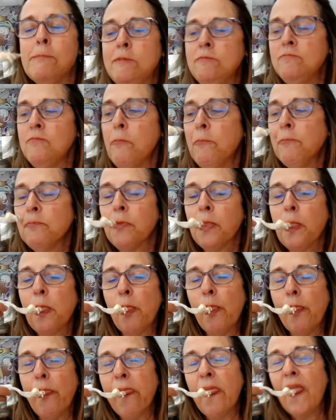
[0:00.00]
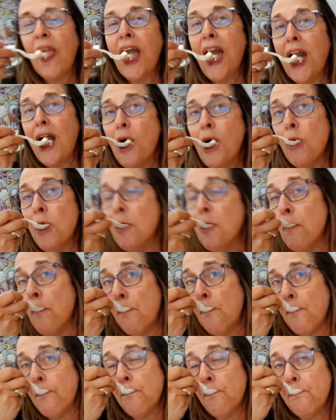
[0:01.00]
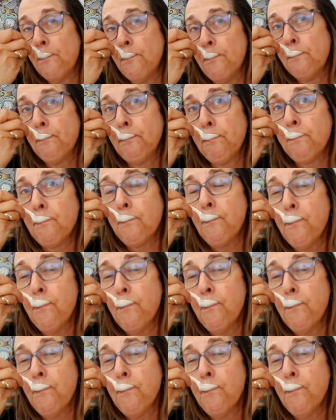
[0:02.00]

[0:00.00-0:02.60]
Okay. And we went to a cool place for lunch.